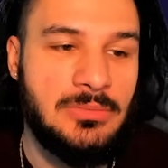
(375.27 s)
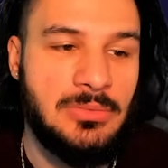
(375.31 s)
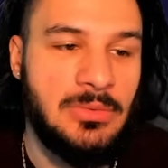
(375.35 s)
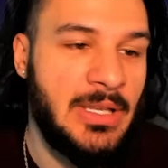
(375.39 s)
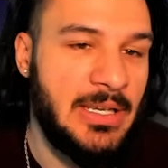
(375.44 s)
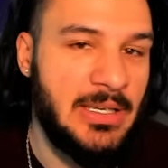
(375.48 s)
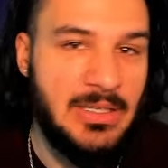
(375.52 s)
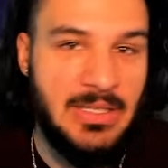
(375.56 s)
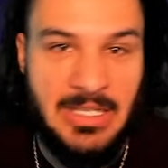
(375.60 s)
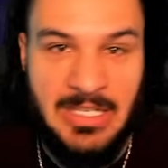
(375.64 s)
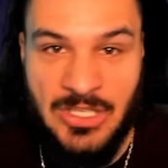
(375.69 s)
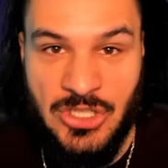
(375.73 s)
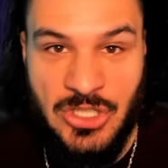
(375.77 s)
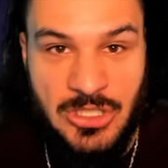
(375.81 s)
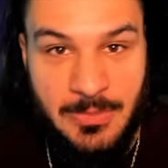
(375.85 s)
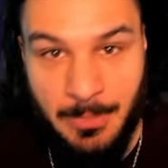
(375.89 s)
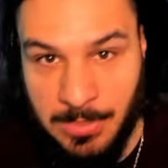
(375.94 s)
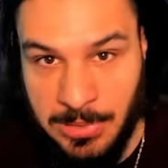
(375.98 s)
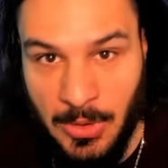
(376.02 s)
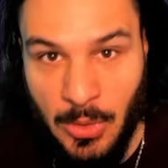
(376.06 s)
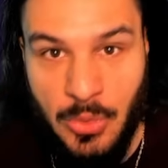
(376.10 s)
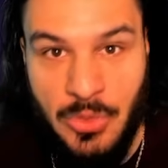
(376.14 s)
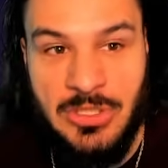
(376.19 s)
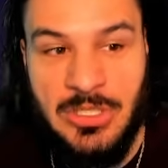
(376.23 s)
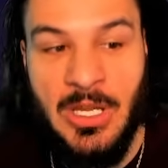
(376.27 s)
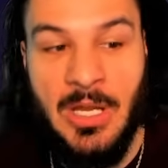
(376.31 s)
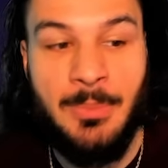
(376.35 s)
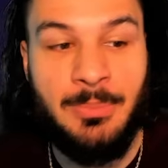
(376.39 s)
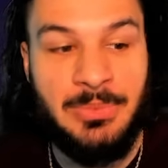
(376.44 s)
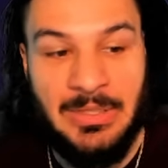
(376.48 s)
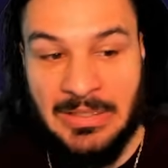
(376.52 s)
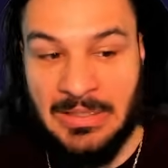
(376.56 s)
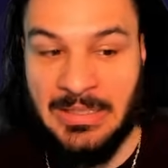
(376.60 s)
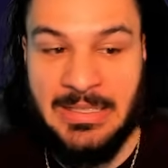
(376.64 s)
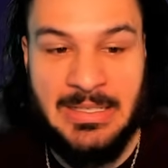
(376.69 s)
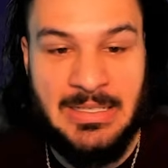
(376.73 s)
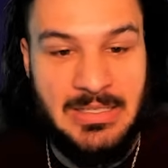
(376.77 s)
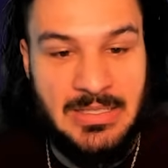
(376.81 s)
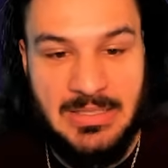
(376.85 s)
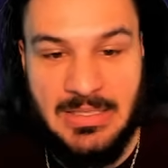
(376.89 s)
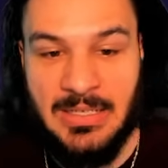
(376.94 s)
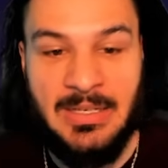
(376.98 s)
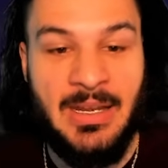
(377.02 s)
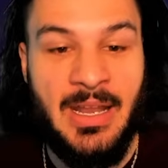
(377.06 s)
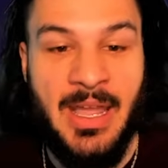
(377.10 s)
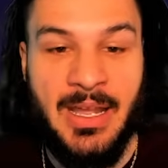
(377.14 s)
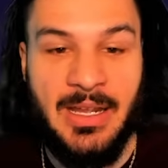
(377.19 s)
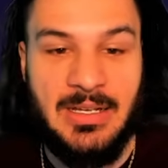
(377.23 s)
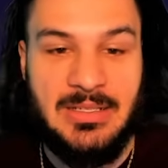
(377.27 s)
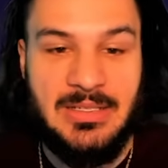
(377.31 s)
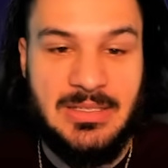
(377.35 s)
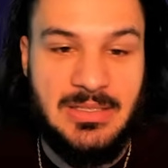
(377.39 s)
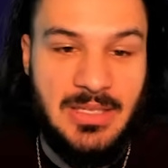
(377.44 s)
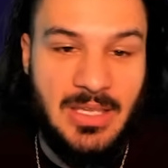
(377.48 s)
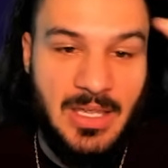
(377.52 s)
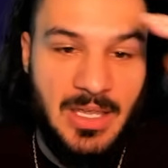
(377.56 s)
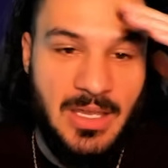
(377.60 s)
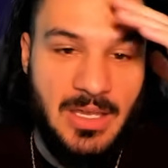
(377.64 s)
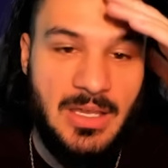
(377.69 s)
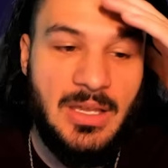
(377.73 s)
Like, it just blows up, deletes, next.